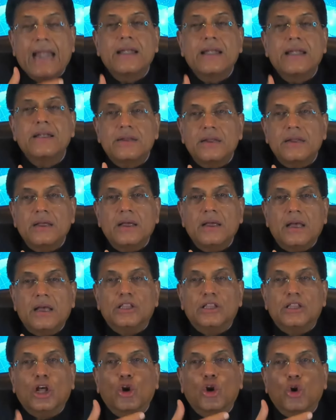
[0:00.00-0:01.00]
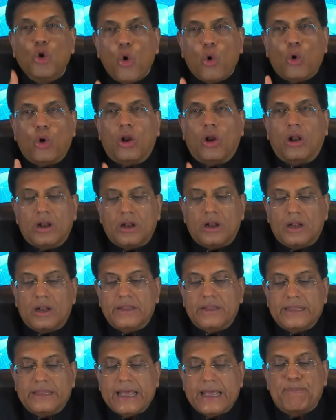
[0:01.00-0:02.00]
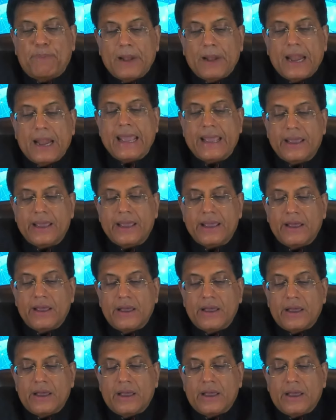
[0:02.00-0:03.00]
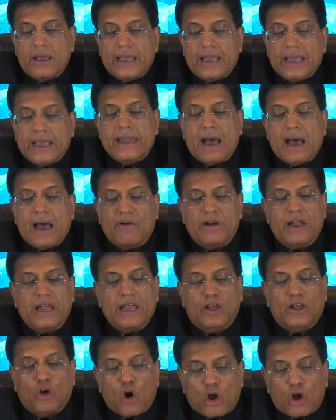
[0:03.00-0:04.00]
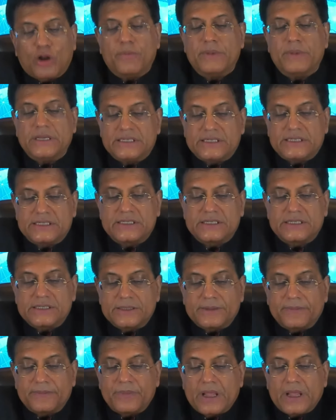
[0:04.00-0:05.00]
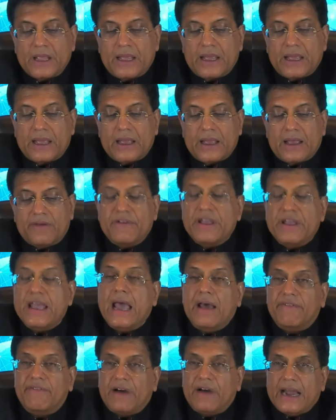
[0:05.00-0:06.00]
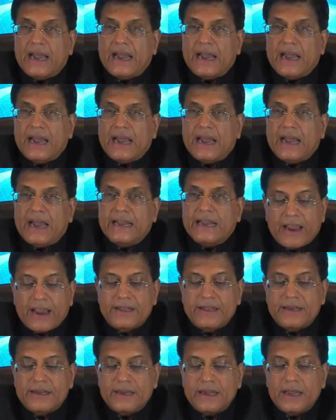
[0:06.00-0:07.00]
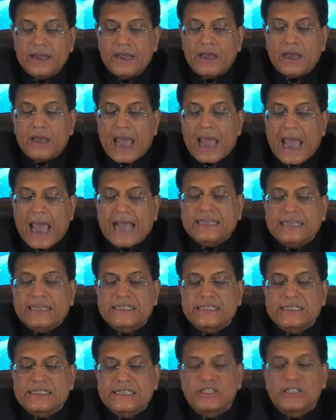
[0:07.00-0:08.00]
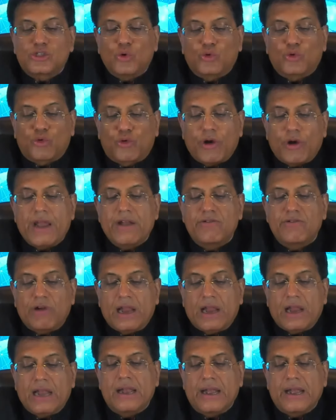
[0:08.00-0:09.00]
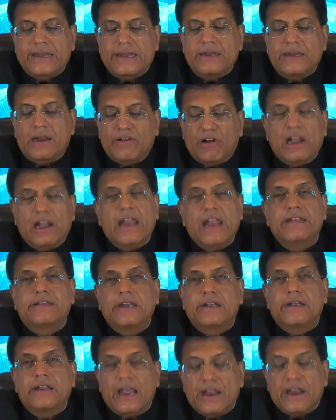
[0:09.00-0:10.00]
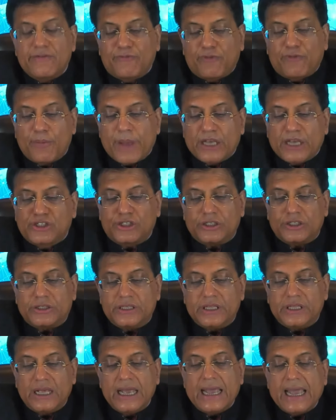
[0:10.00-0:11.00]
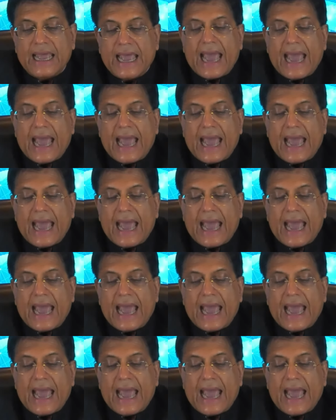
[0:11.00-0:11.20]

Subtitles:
and the role they play in our economies. We have identified access to trade-related information